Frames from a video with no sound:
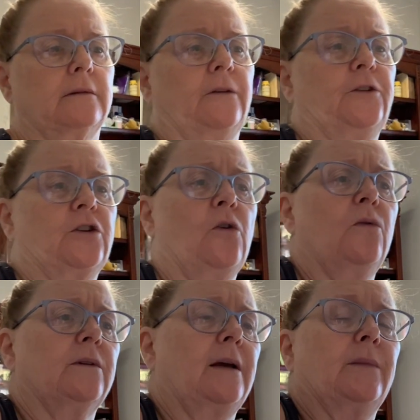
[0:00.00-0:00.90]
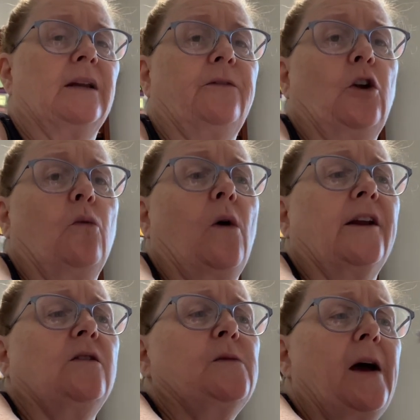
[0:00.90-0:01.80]
If you don't
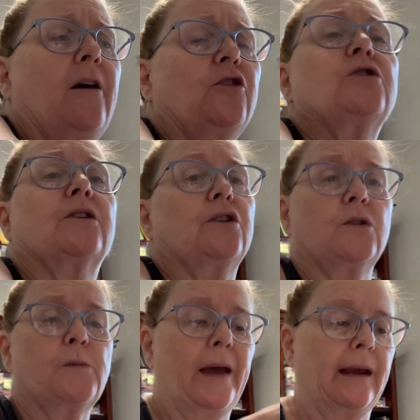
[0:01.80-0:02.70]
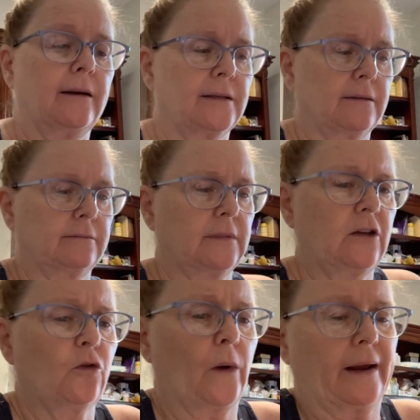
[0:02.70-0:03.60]
want to use powders, you can use paint.
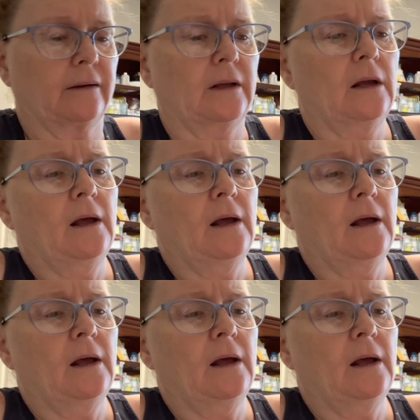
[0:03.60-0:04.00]
Either way.